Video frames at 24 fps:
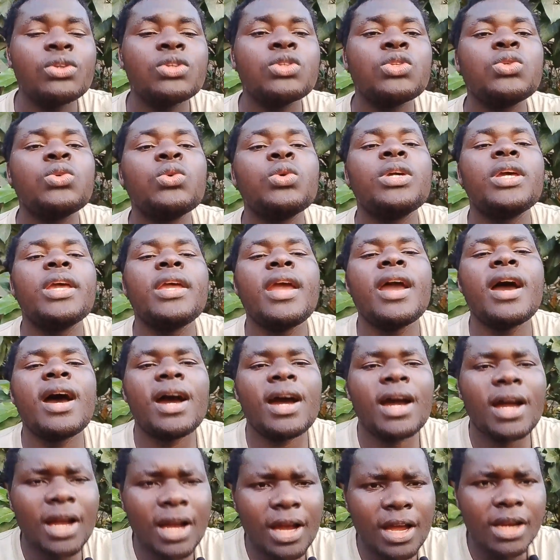So he
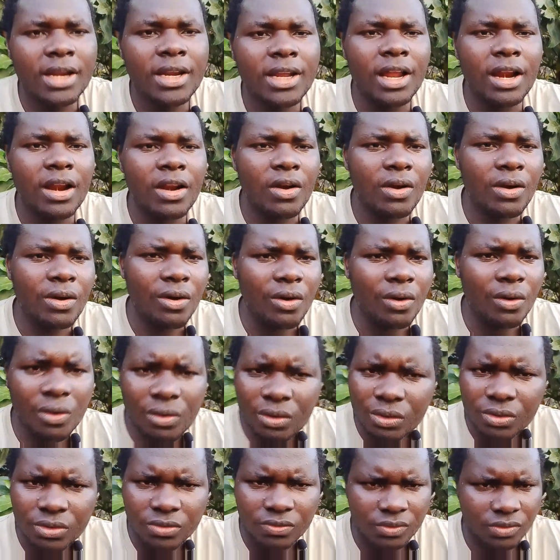had a
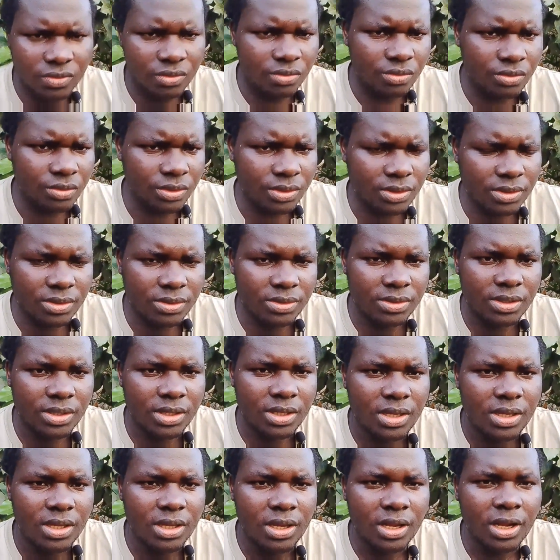lot of goons
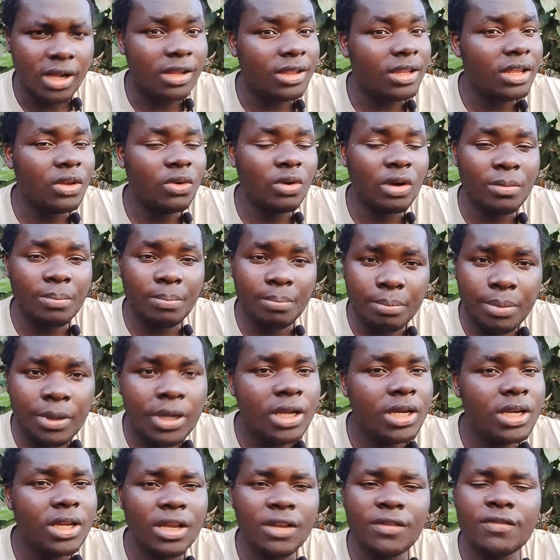and they were
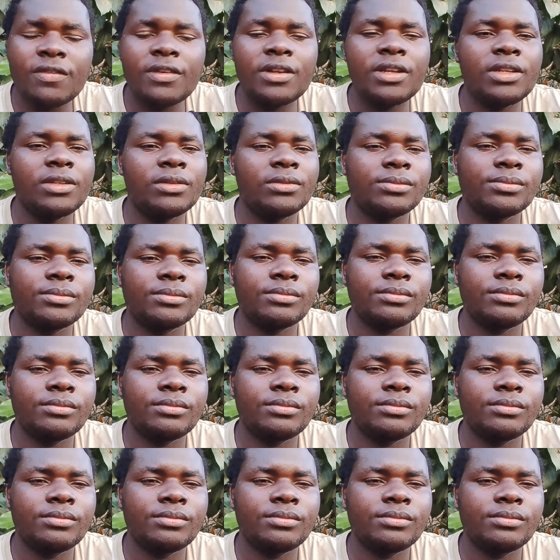paid heavily.